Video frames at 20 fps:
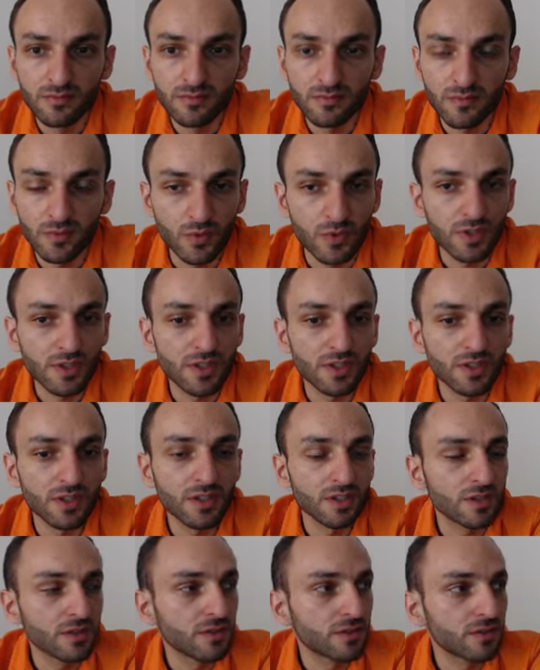we
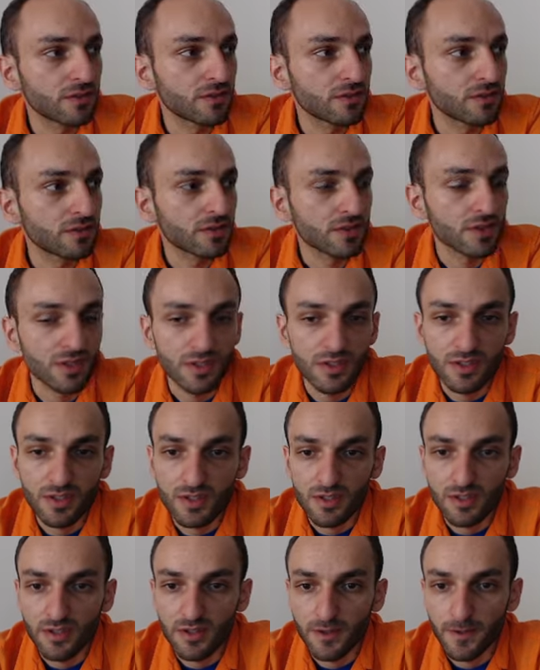see this
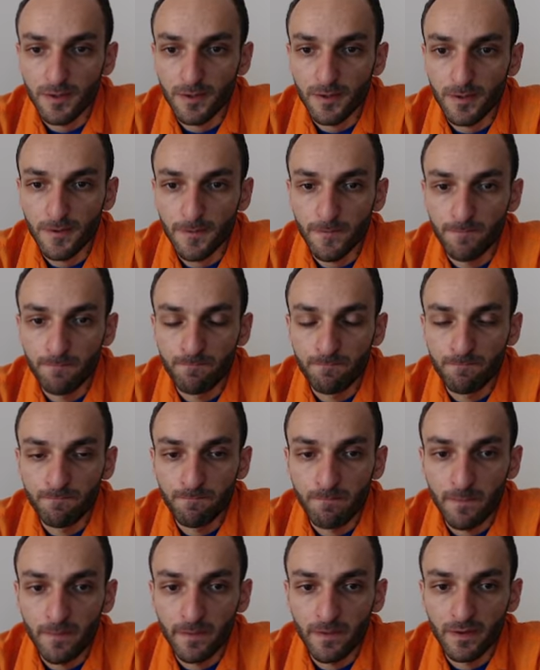is uh,
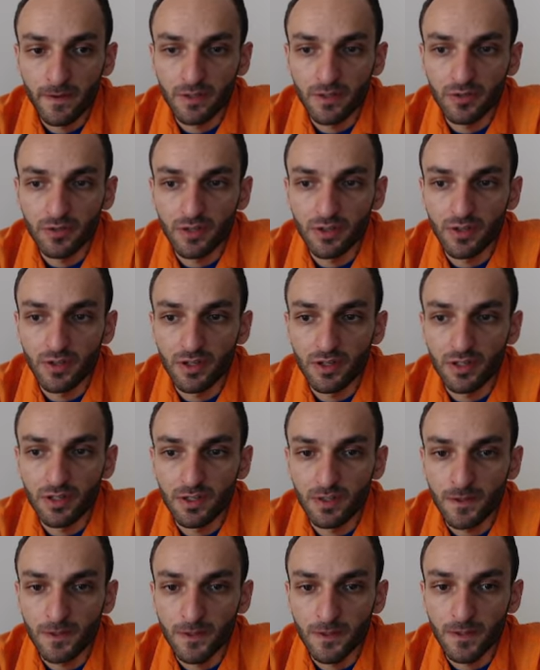
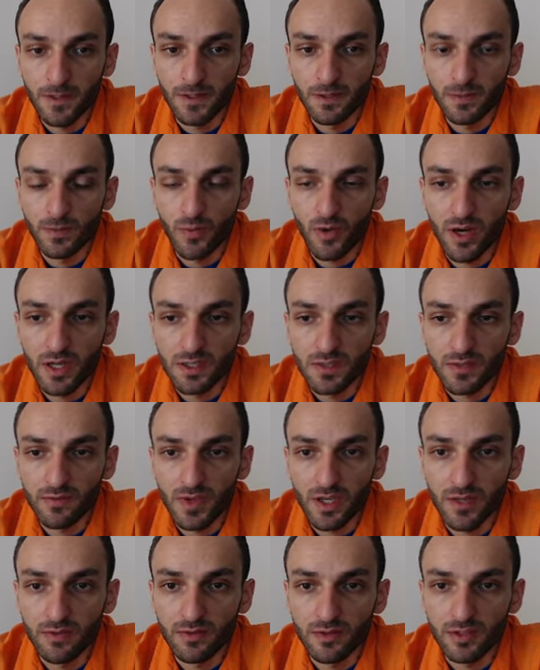clearly in White's
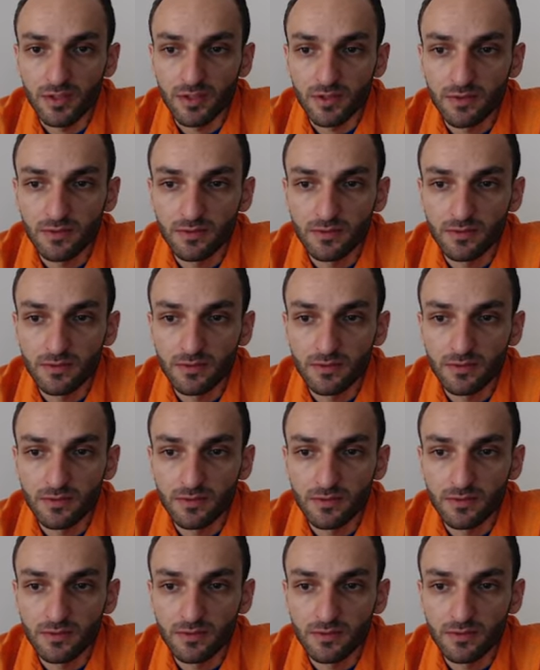favor.